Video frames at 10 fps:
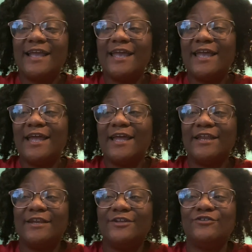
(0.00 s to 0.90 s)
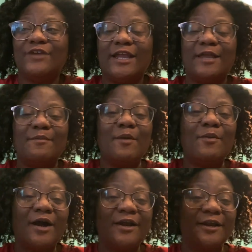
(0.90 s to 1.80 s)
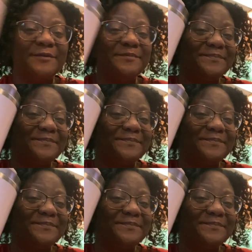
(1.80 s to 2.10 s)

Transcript: and drinking my water.